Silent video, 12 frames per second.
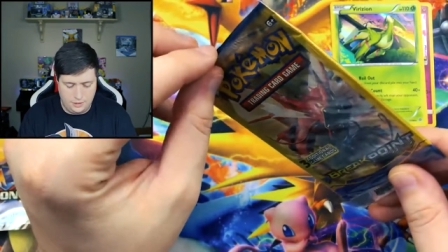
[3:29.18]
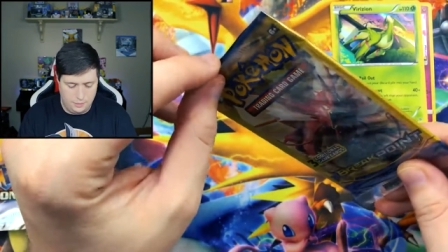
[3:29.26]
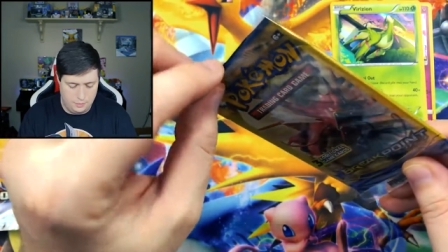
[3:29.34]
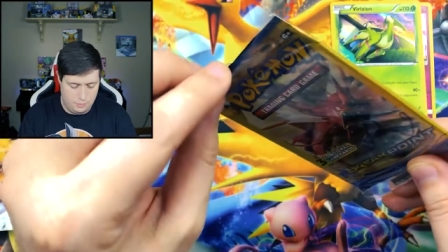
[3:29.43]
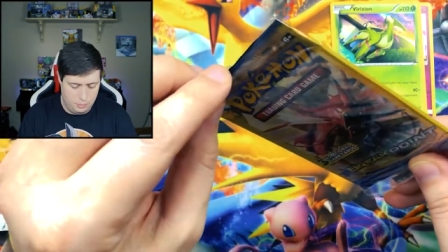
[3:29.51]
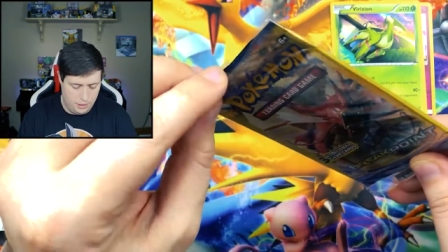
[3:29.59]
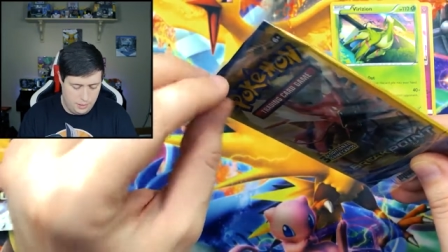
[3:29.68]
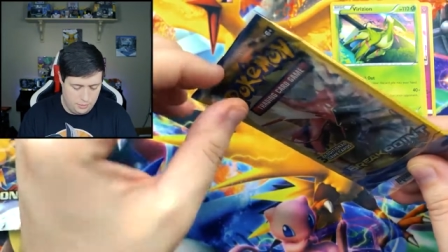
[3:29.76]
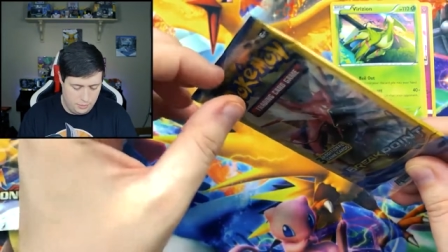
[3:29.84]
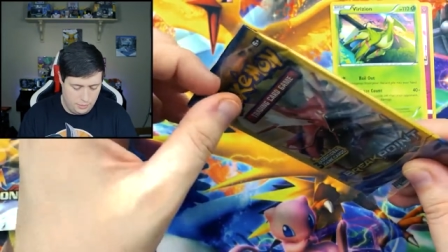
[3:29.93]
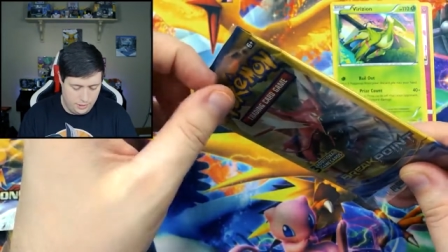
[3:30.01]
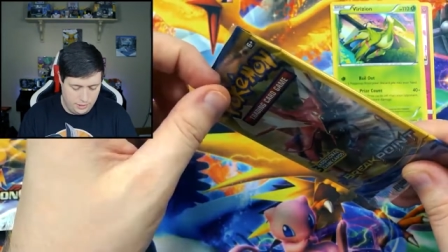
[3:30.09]
the
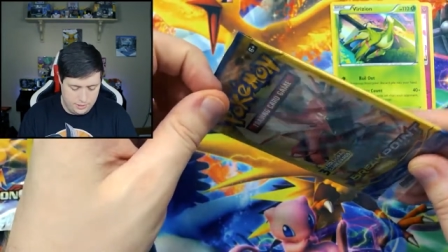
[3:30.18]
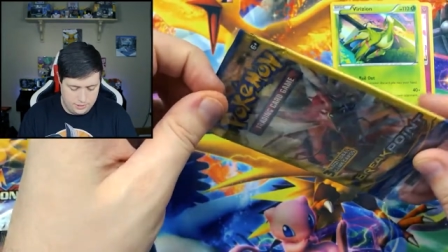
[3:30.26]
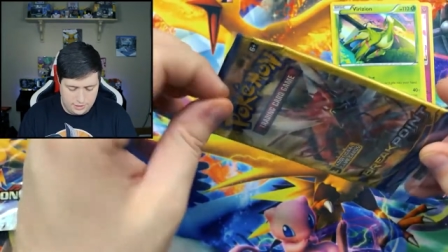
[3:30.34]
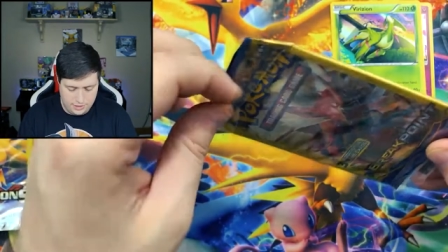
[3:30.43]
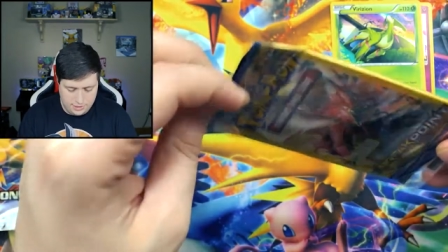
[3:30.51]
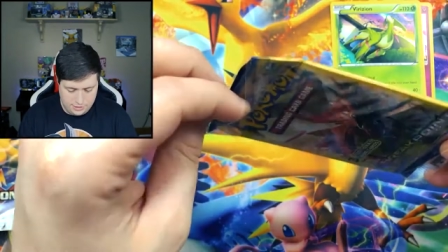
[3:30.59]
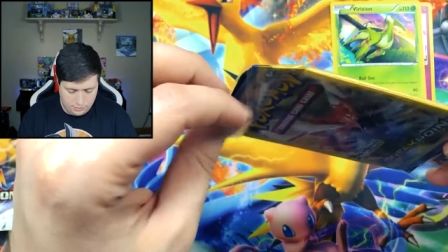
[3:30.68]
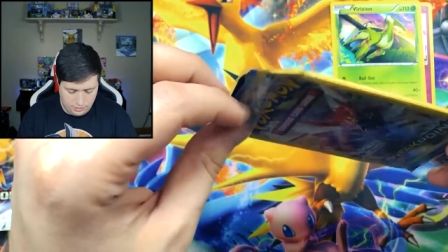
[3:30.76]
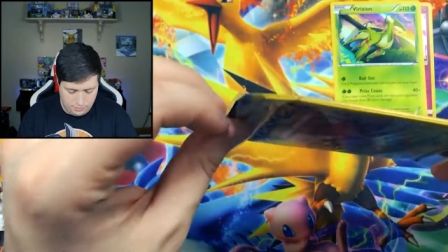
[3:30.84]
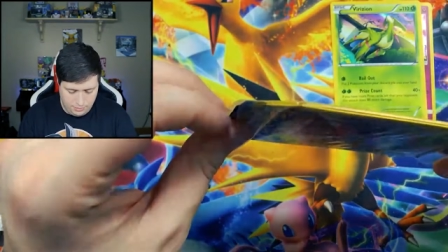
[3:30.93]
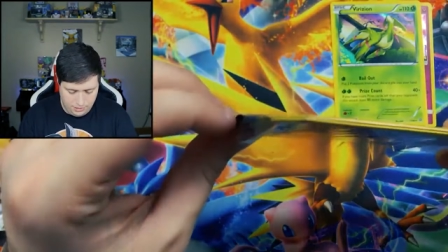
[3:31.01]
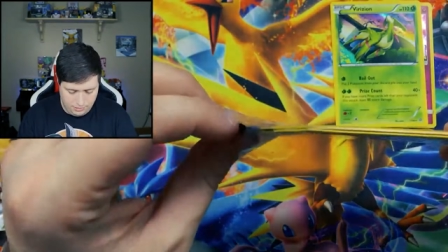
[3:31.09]
breakpoint. See, this is what
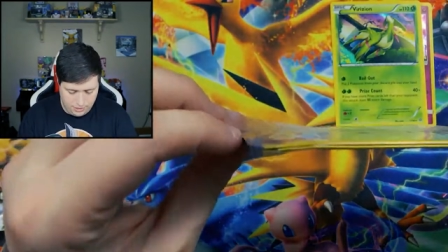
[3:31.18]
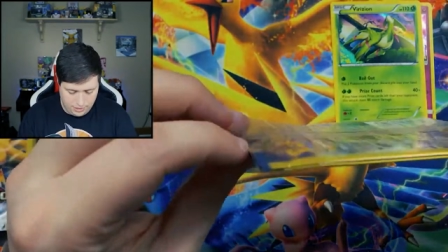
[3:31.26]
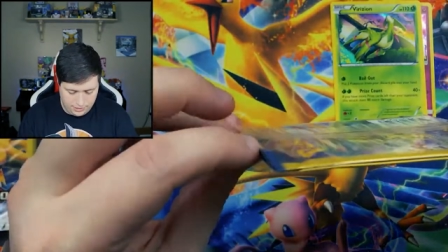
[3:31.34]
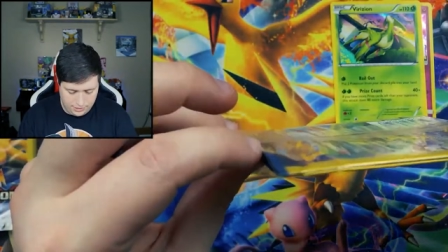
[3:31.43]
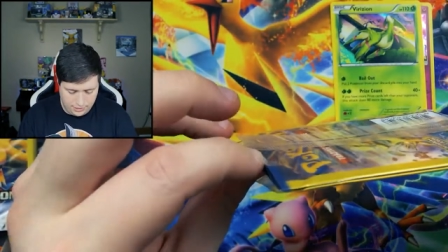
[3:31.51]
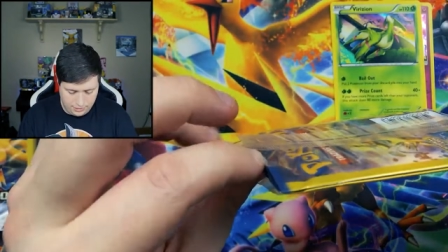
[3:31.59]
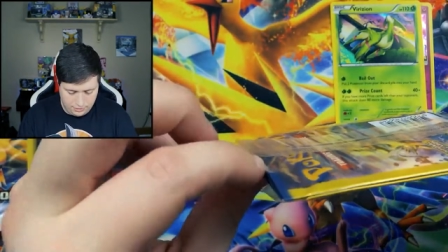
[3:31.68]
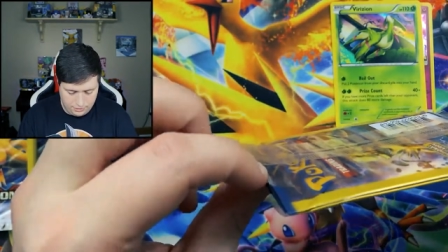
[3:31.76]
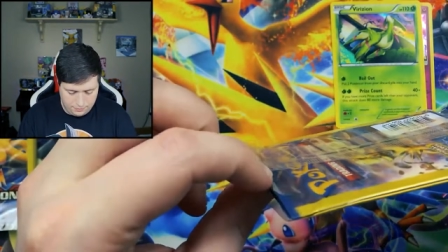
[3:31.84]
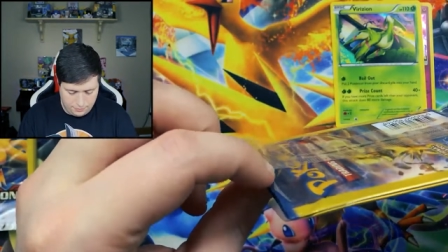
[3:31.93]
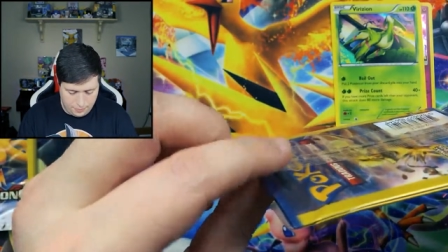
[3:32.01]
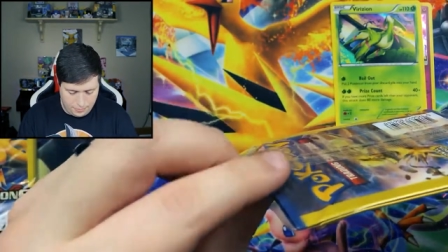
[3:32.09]
I mean by like,
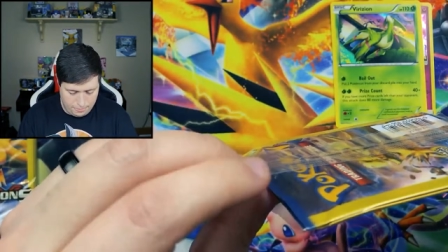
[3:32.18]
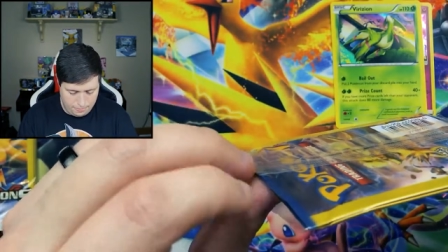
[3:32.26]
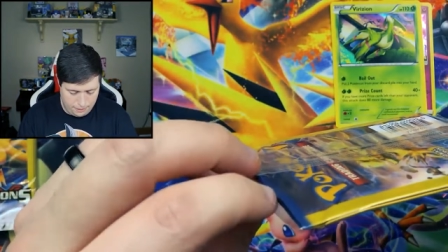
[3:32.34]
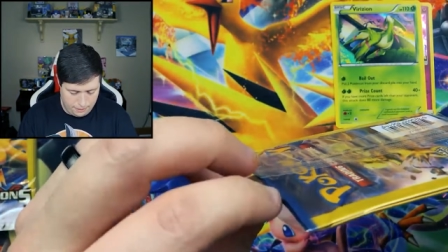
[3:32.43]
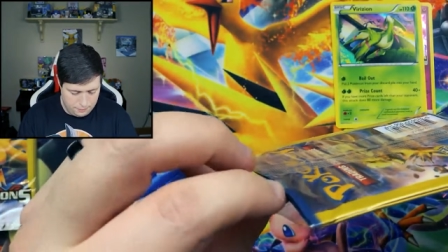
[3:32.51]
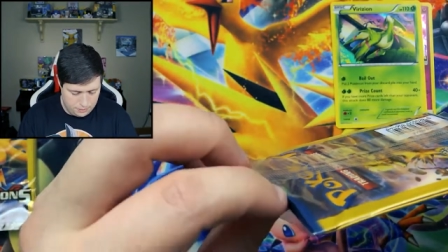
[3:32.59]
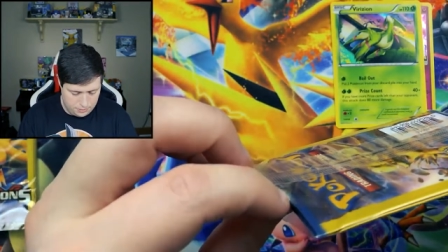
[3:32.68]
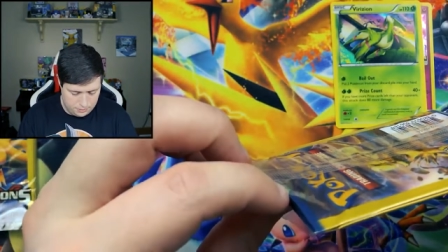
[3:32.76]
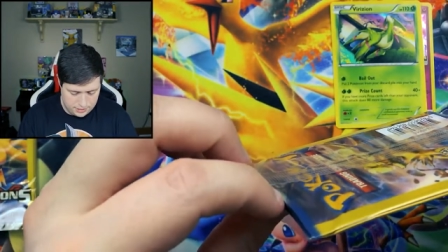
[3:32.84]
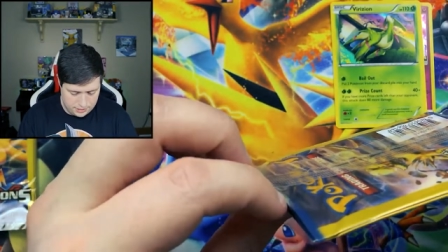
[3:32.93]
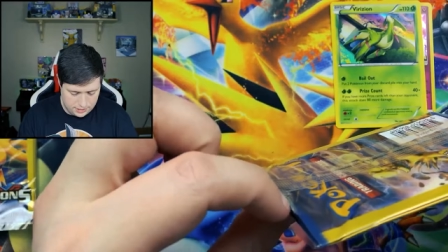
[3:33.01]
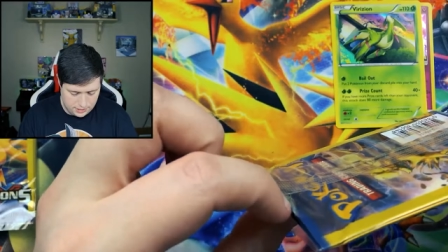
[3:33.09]
put them
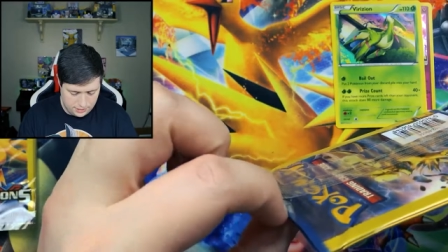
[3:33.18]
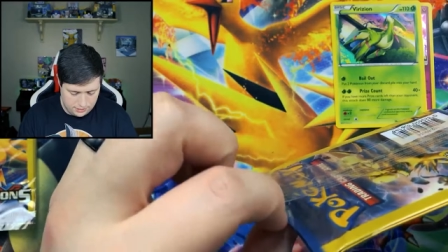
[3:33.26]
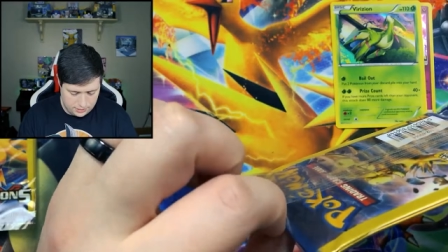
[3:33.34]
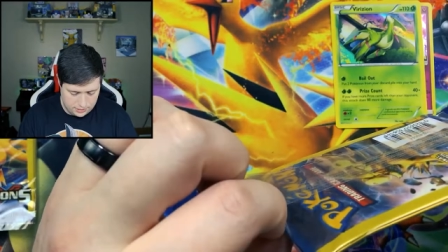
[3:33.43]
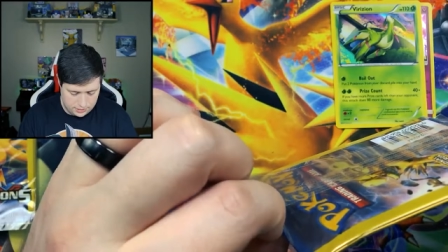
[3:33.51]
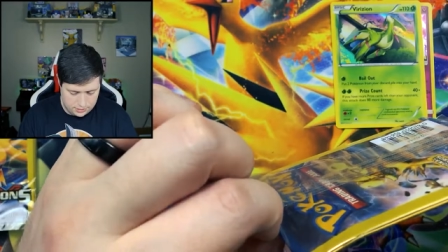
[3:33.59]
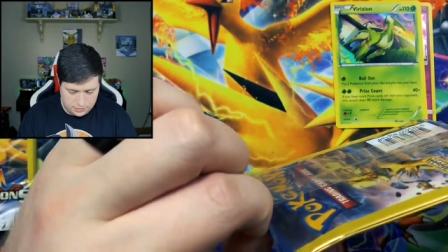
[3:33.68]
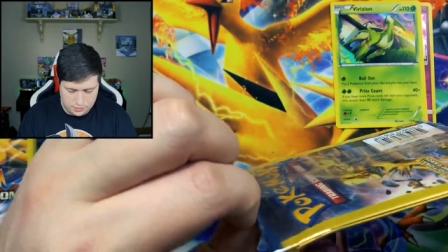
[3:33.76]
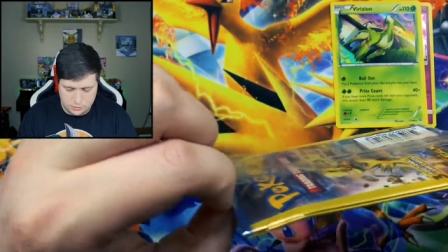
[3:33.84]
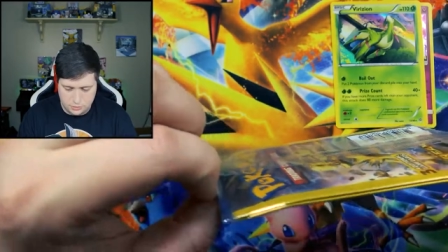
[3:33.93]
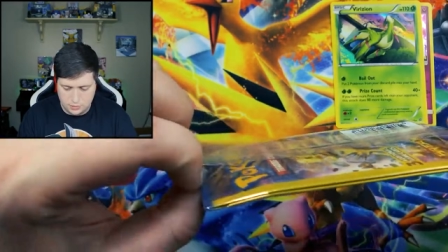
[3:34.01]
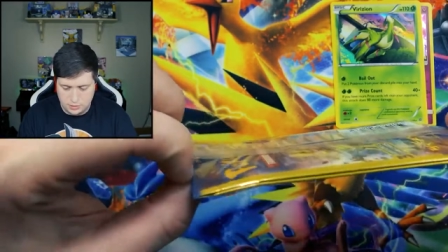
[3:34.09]
in the sleeves. It's
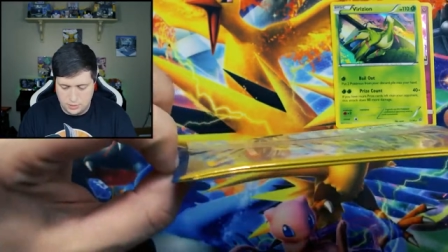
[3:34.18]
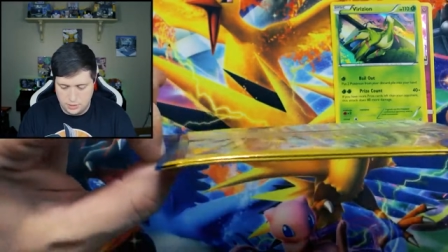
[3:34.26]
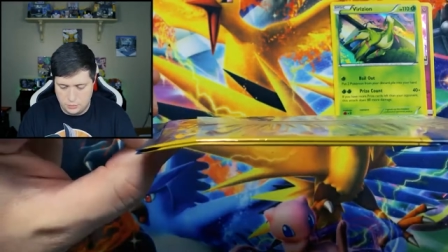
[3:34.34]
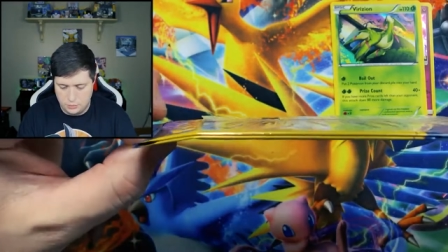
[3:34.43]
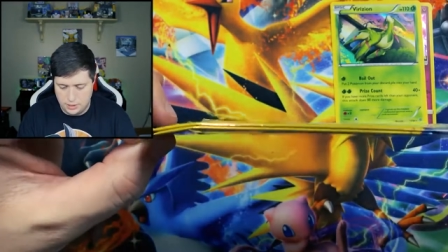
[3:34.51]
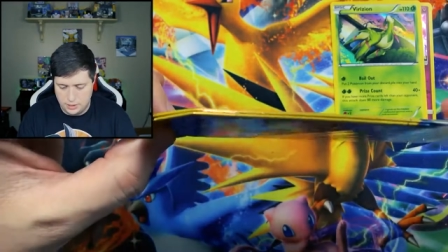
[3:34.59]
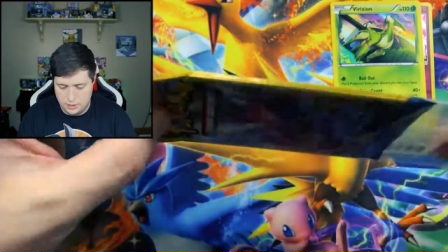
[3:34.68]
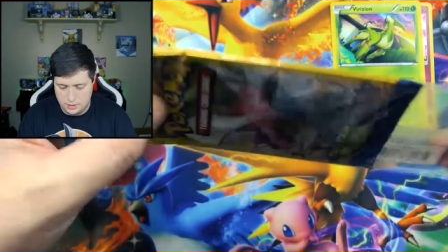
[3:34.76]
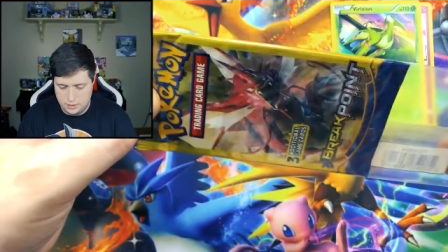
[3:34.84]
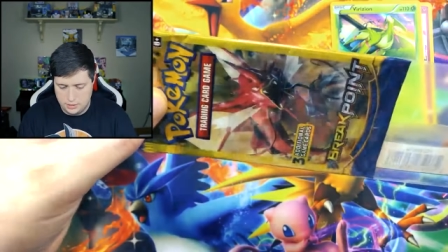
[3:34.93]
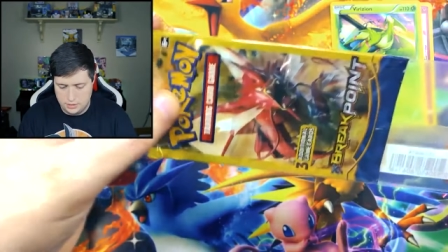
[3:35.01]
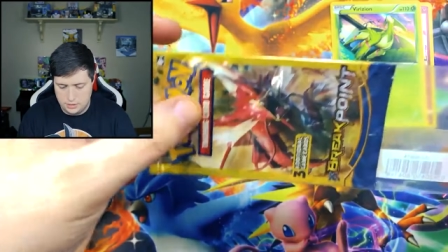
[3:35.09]
just really weird
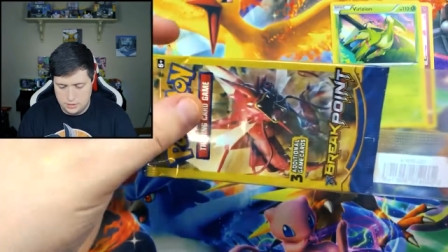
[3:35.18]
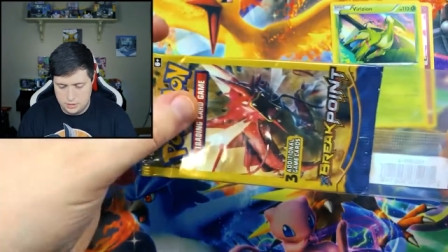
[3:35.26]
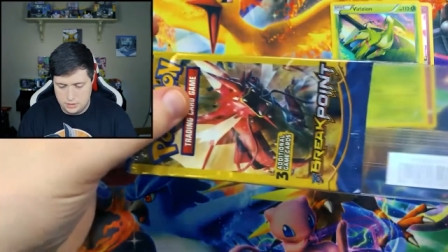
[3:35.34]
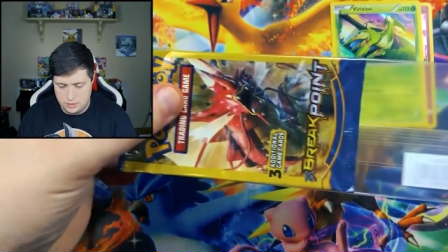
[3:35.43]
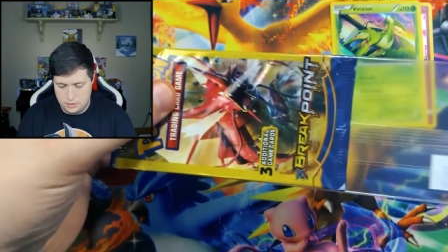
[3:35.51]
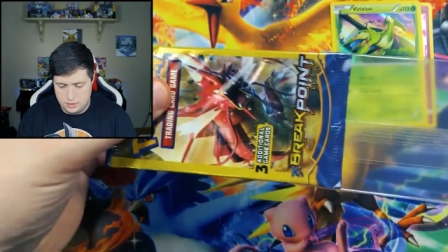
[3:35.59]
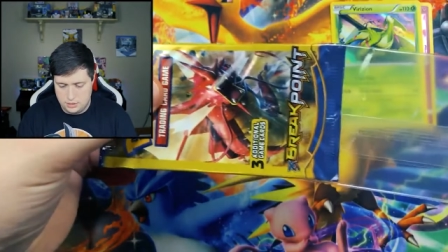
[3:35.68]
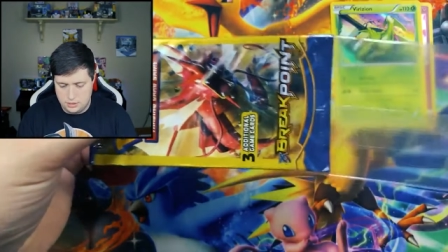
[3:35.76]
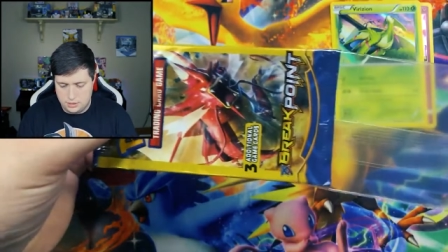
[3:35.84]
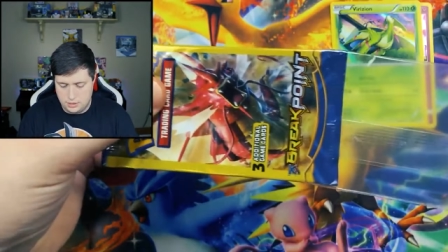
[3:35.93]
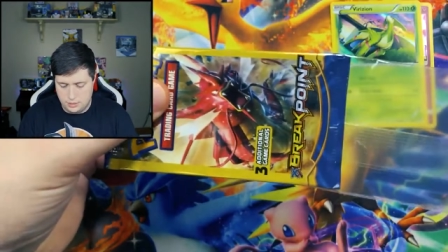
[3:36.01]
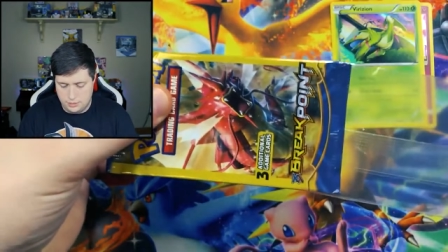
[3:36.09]

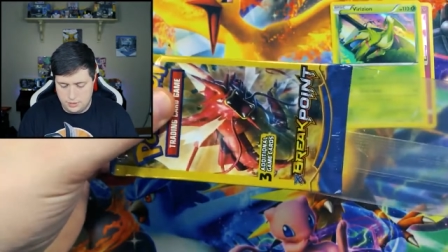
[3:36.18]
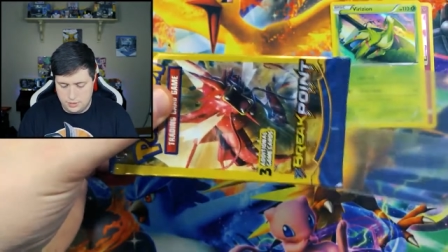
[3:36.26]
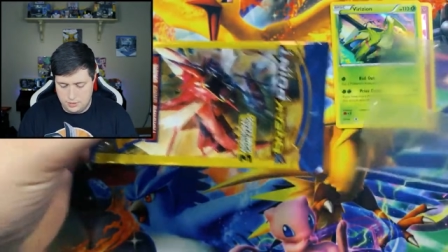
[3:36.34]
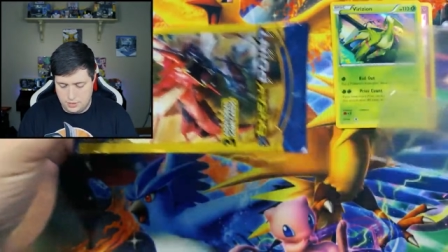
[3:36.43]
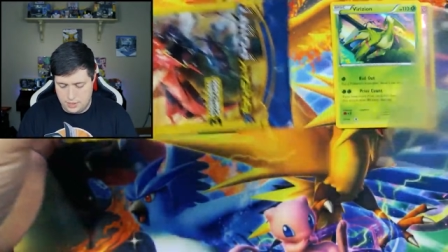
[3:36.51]
that they would do